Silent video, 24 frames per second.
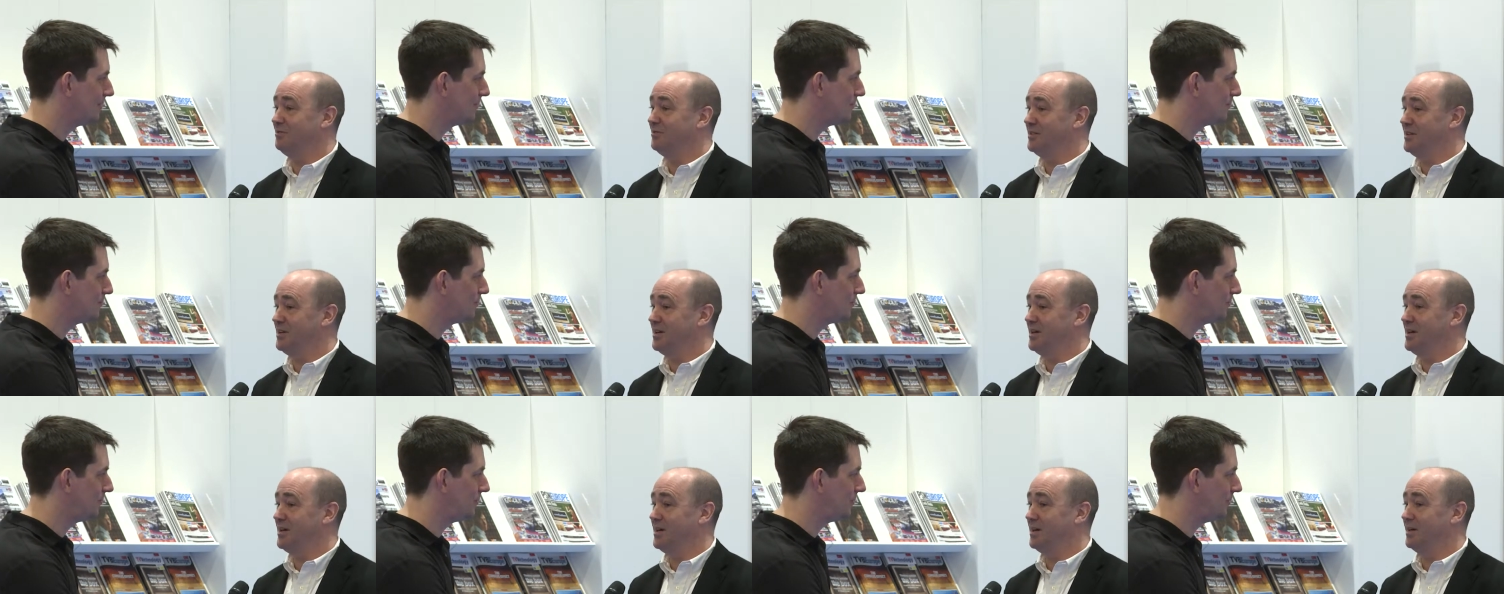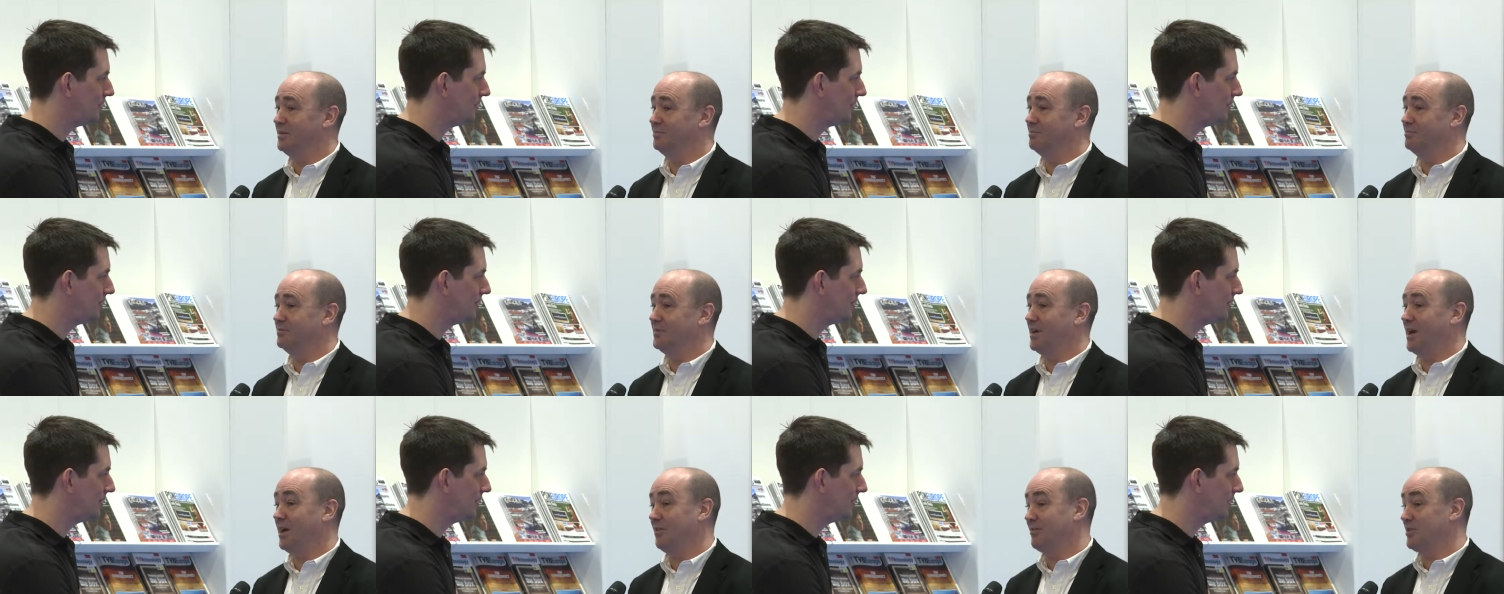
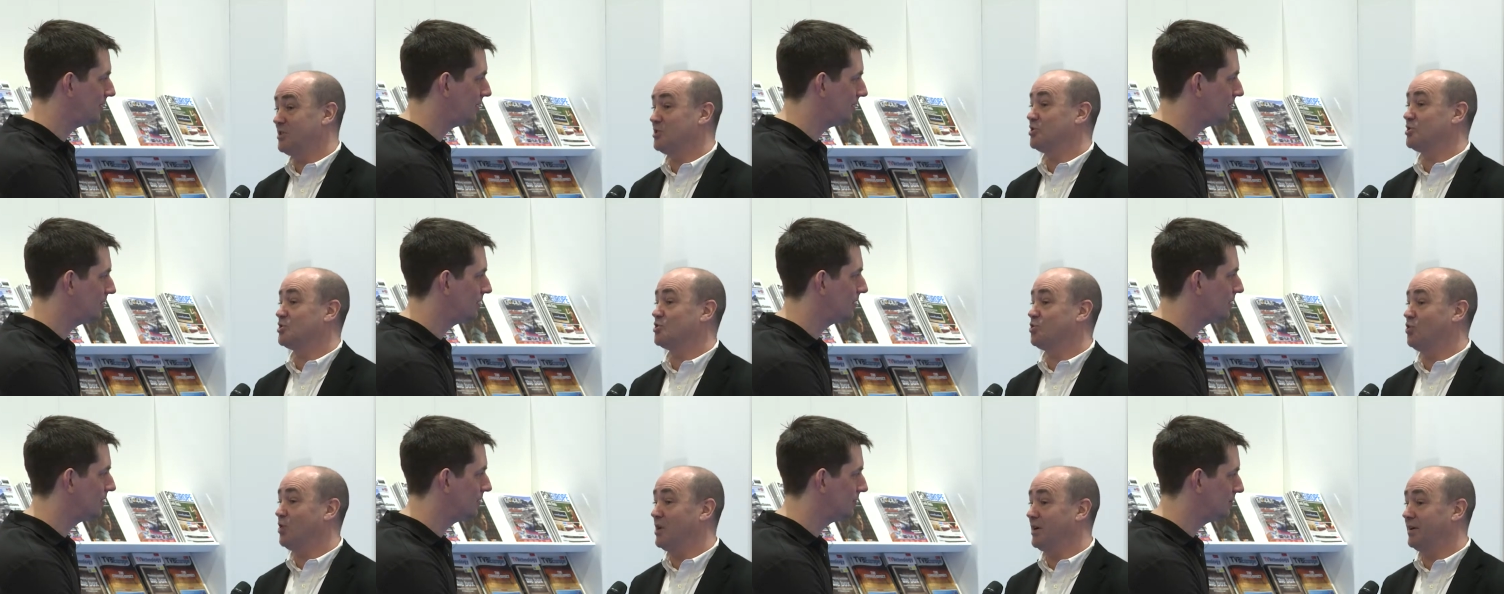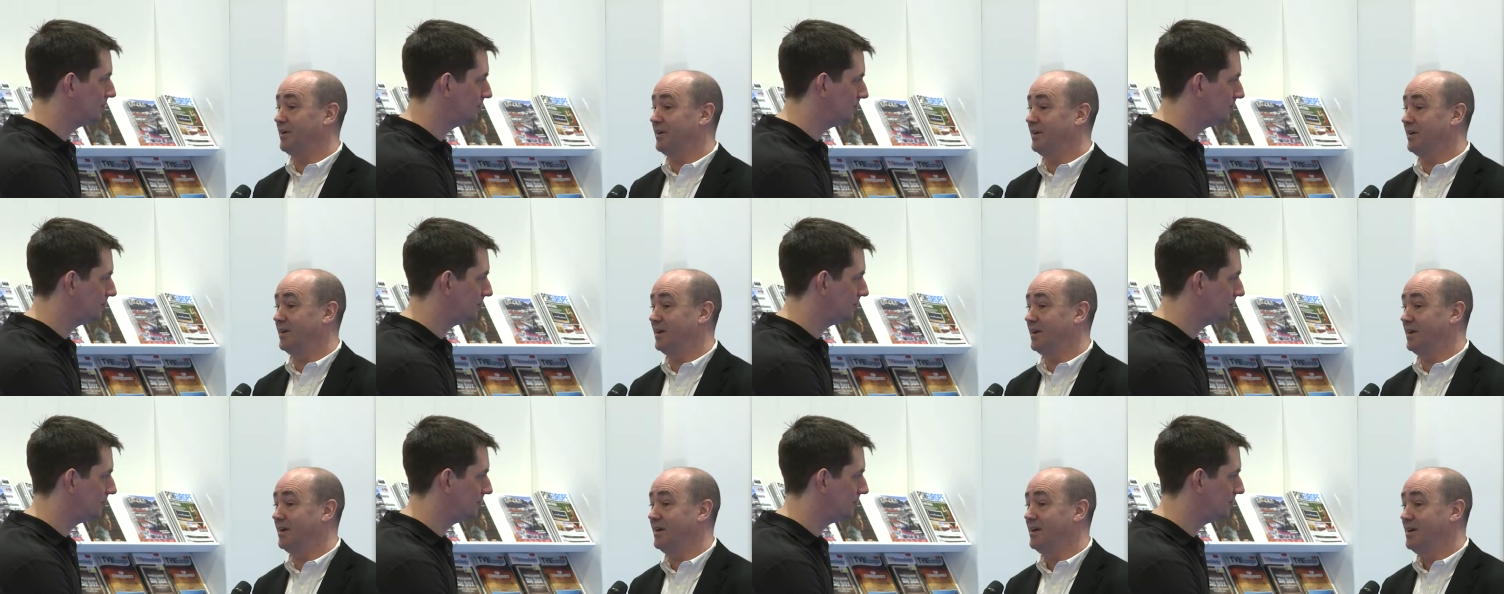Speaker 1: Um, having just won
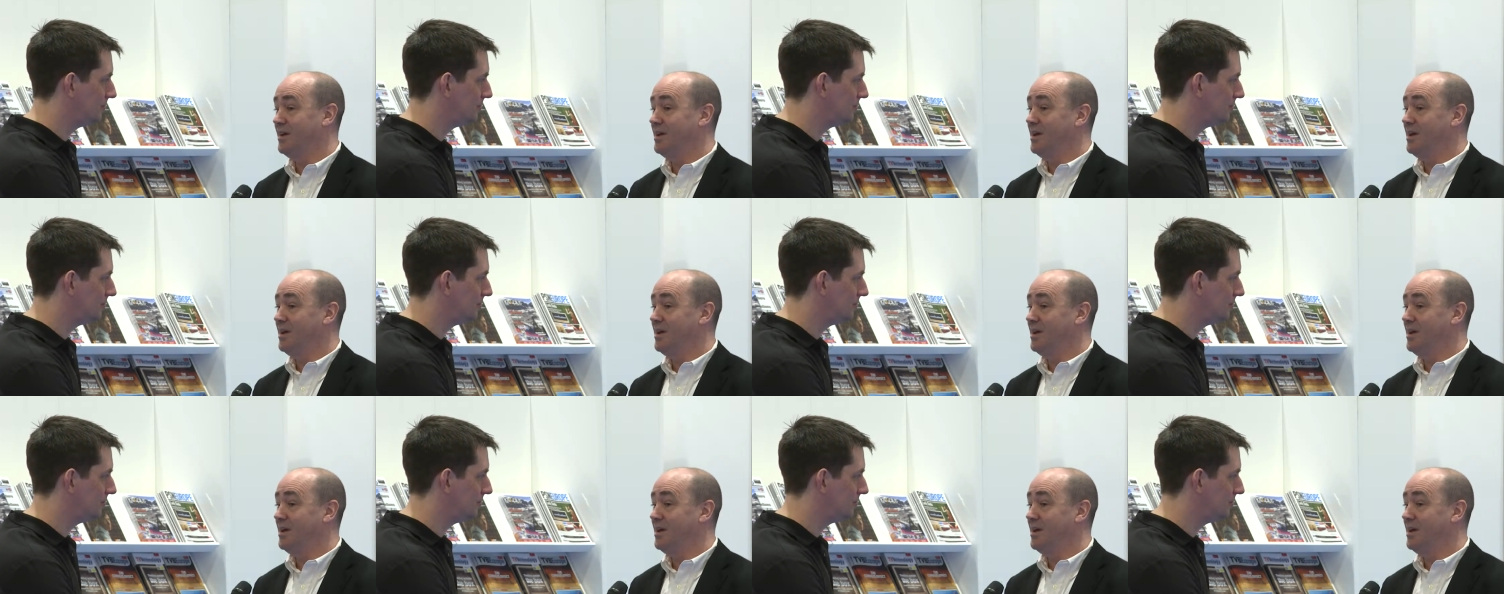uh,